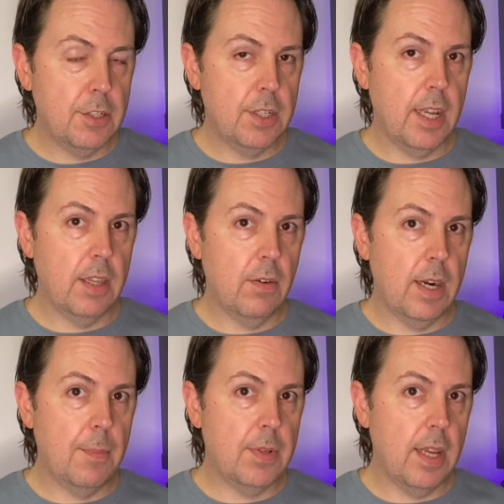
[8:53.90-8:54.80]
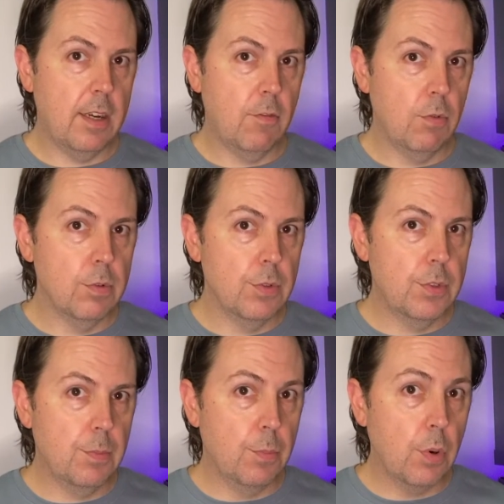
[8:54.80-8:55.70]
together an updated rules
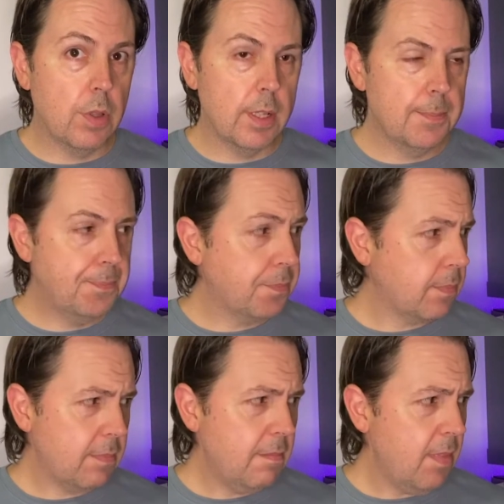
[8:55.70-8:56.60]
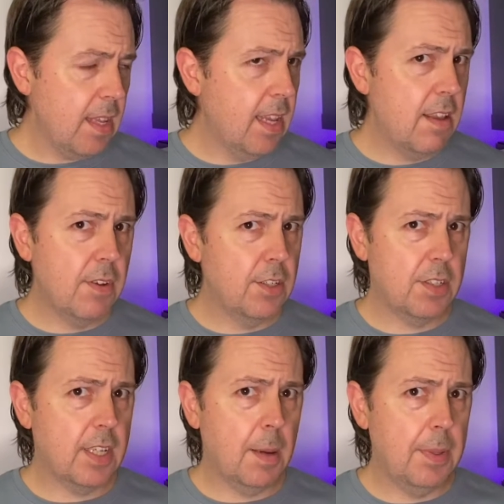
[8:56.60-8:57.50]
booklet, even just
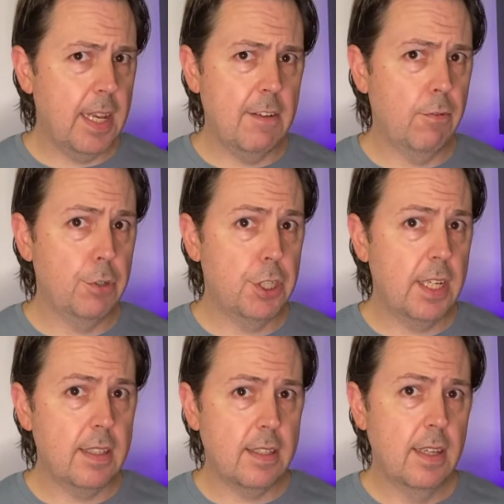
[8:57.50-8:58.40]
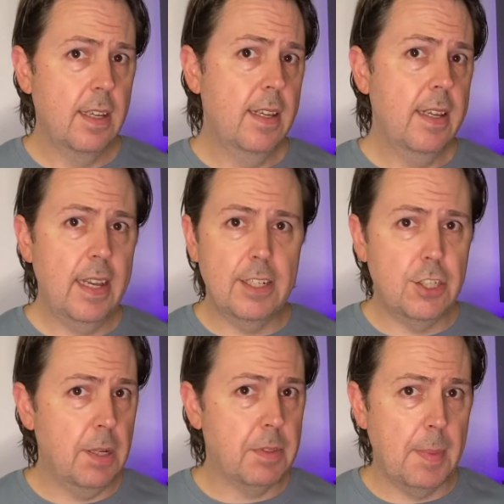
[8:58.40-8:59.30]
a couple of A4 sheets, and
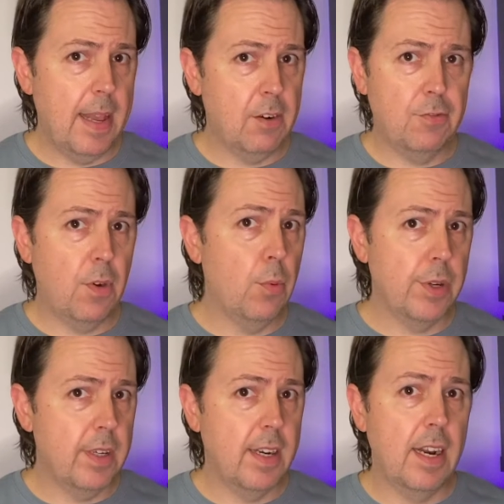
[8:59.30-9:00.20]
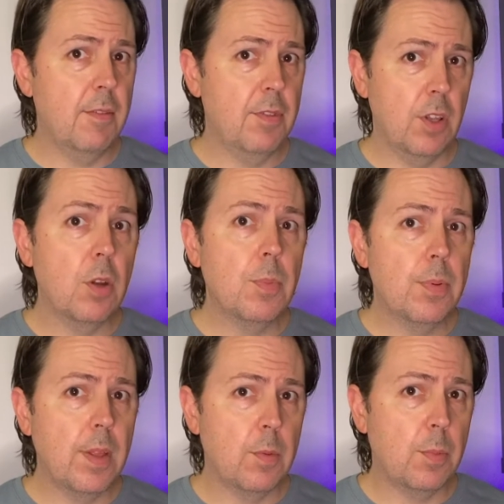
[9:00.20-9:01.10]
shipped them out folded in an envelope,
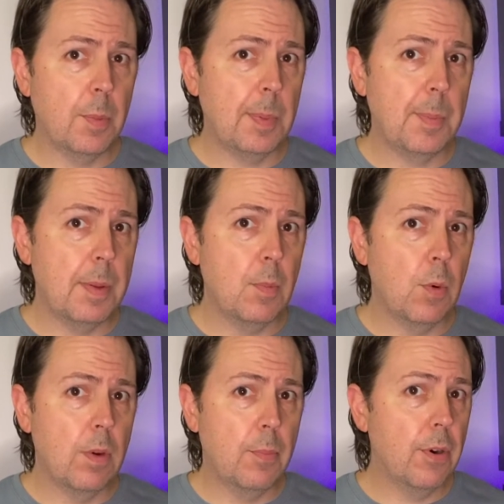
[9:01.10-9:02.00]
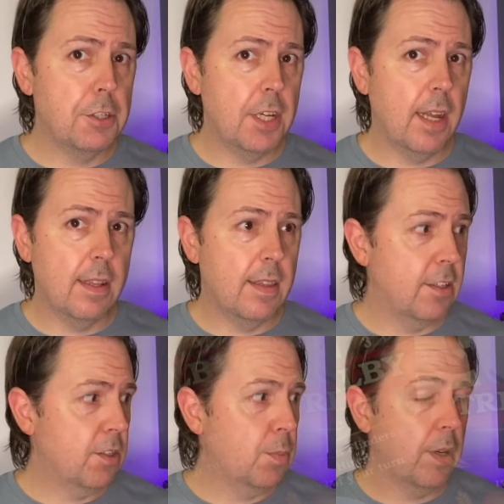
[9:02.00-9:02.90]
that would probably be more appreciated than
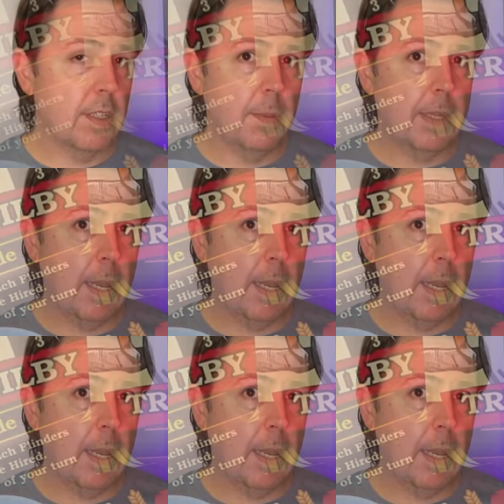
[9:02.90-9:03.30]
just putting something